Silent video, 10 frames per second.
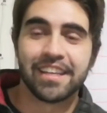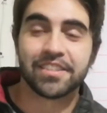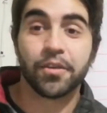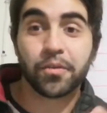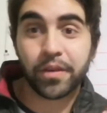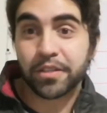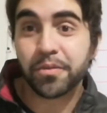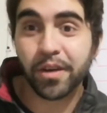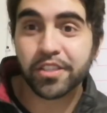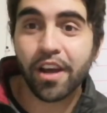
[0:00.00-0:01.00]
So when
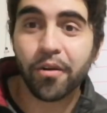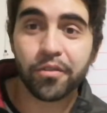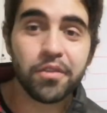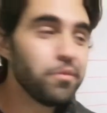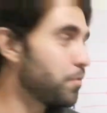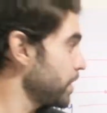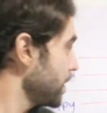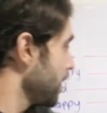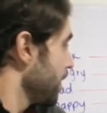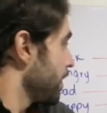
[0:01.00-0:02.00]
you watch a horror
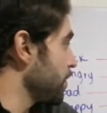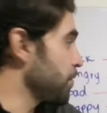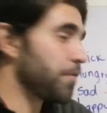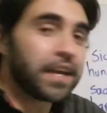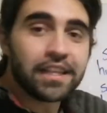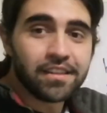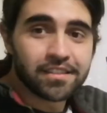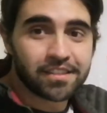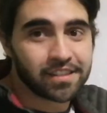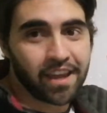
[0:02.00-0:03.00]
movie, you
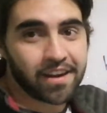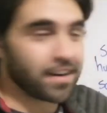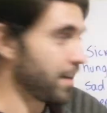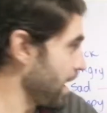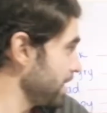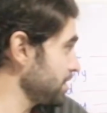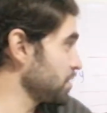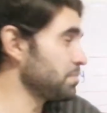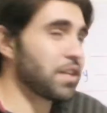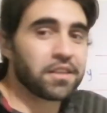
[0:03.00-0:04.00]
feel scared, and
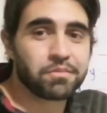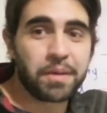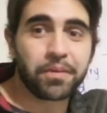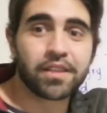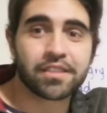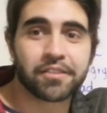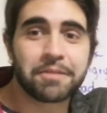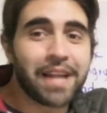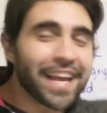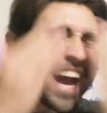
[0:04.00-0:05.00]
sometimes people
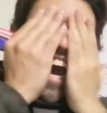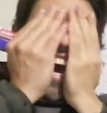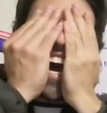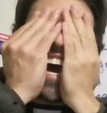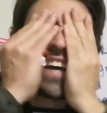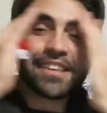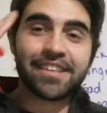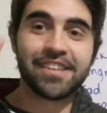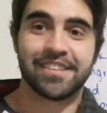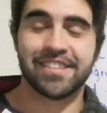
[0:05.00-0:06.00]
scream like ah,
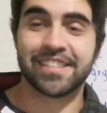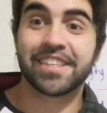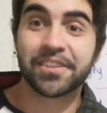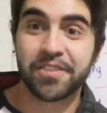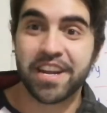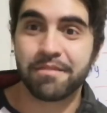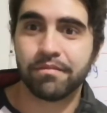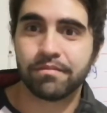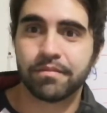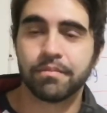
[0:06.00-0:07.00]

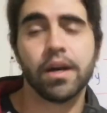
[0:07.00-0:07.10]
scream.